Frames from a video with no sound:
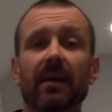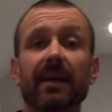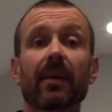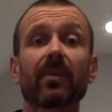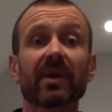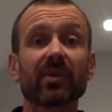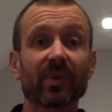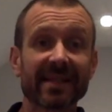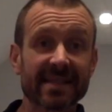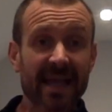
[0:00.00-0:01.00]
Now we're going
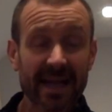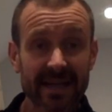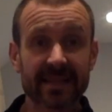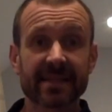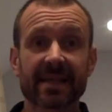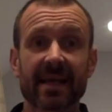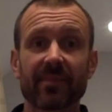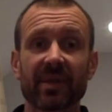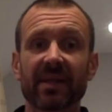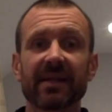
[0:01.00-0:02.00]
to do exactly the
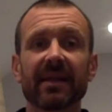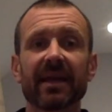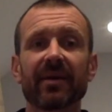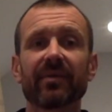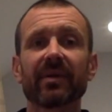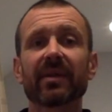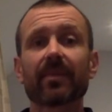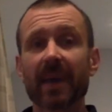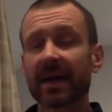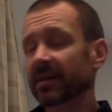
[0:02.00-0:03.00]
same thing down the
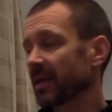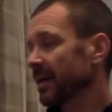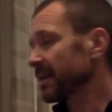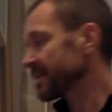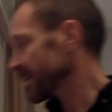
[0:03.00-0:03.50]
back of the head.